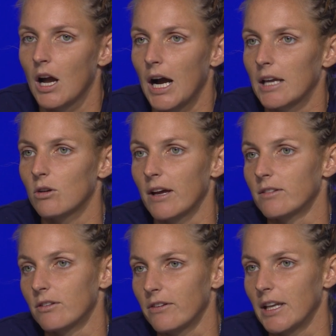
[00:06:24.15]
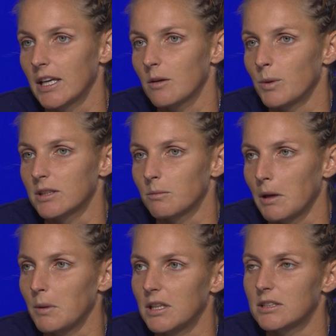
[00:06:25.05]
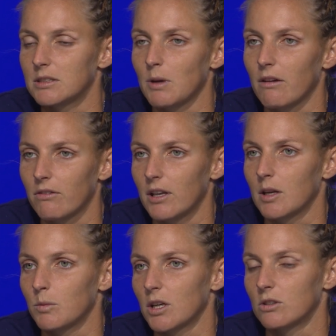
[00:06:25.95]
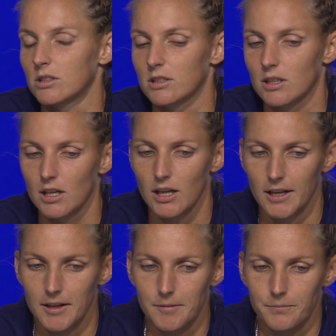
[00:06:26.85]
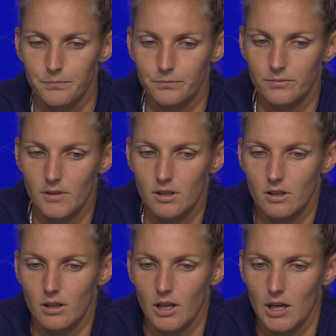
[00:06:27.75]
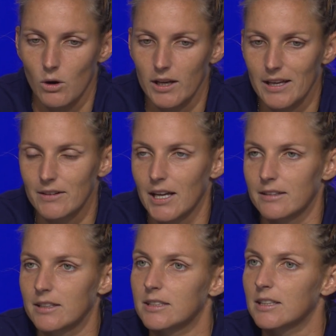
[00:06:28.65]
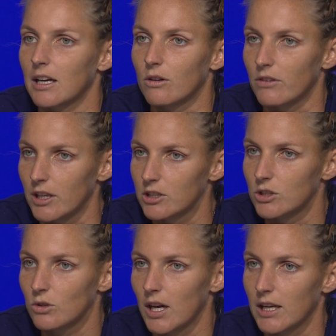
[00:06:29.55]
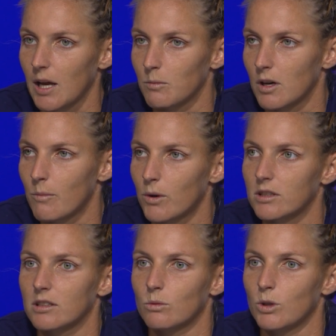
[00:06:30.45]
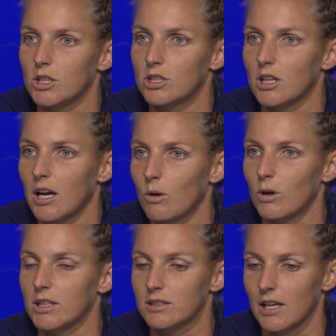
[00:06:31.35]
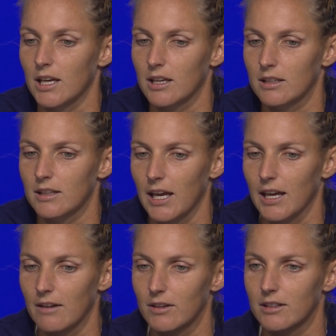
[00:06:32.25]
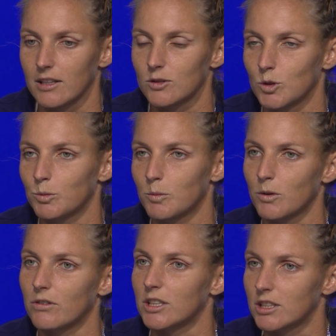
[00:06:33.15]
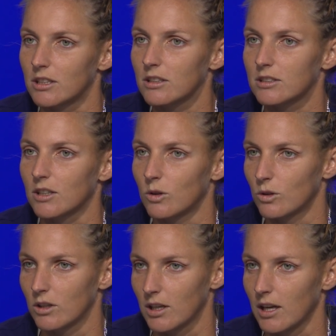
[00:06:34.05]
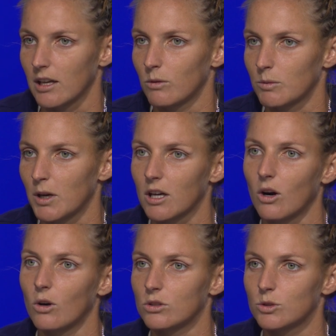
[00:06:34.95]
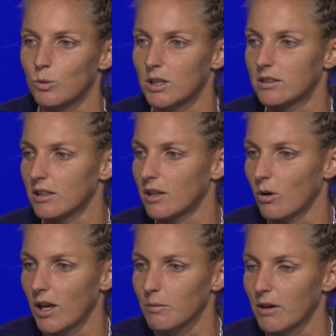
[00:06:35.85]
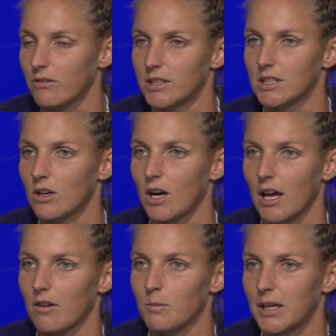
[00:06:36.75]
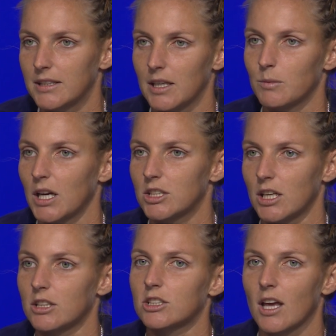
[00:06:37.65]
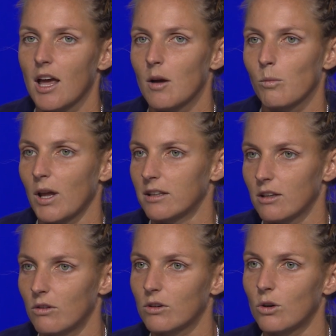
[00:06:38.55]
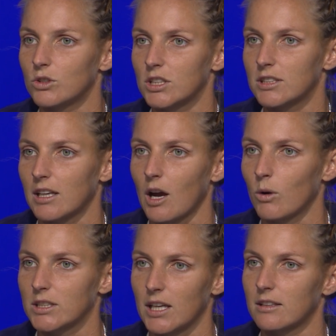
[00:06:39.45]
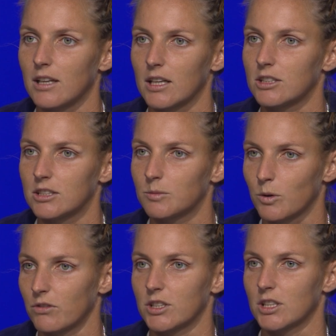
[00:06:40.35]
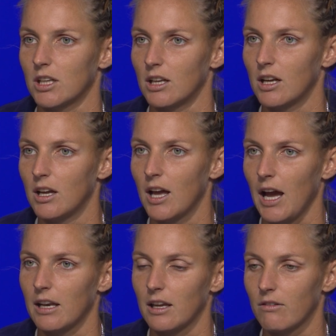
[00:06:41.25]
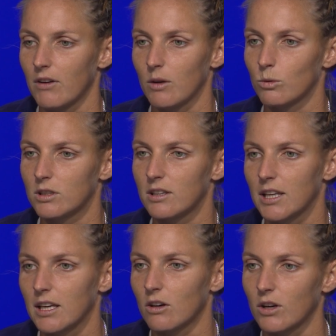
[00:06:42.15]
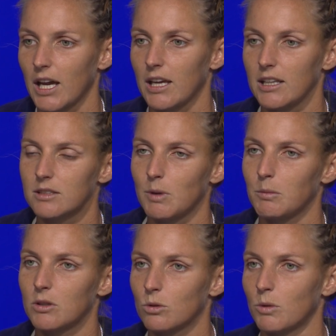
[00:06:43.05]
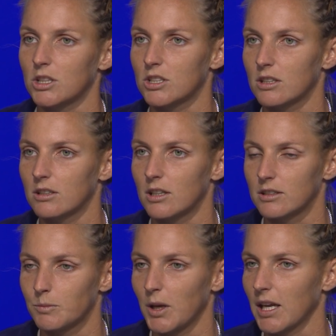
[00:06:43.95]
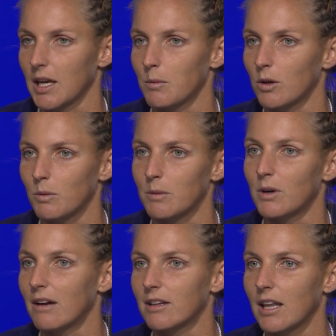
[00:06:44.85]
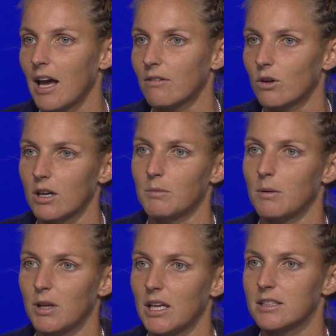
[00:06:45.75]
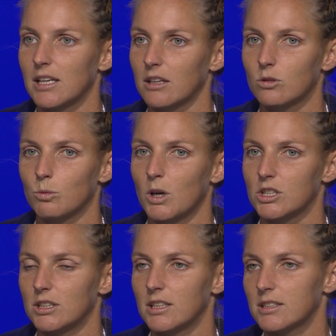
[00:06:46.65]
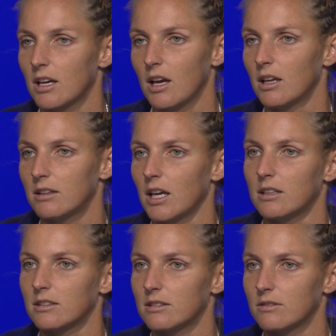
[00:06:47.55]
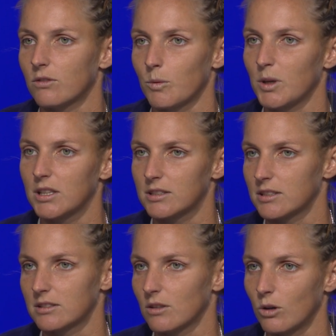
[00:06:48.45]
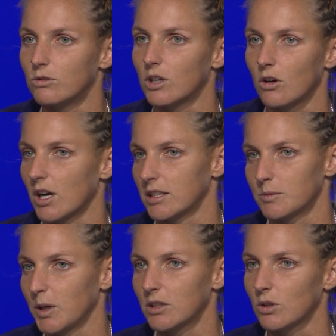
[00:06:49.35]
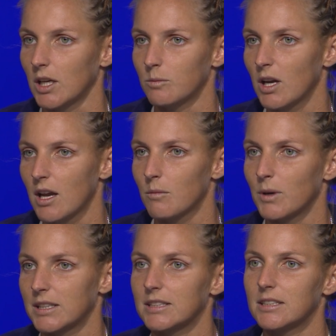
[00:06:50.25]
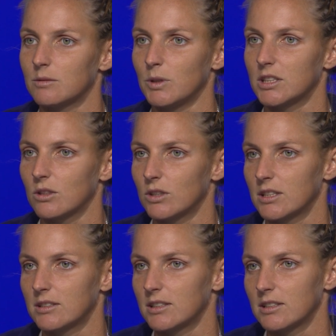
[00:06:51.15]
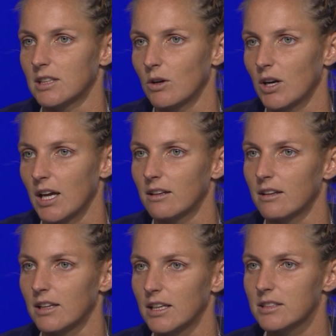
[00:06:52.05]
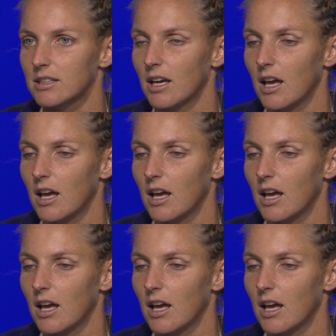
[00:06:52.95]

I don't have the feeling, but maybe this is my feeling because, you know, I never had this kind of issue, and I'm a person which I always like take everything super professional. So with my coach, with, you know, like my physio, I have my team, I changed plenty of coaches, and I always had like just professional. And if I would think, okay, he's maybe too much speaking about my private life, or maybe he's like too much in this, then for me this is over, or I speak to him, but this is me, so this is how I handle things.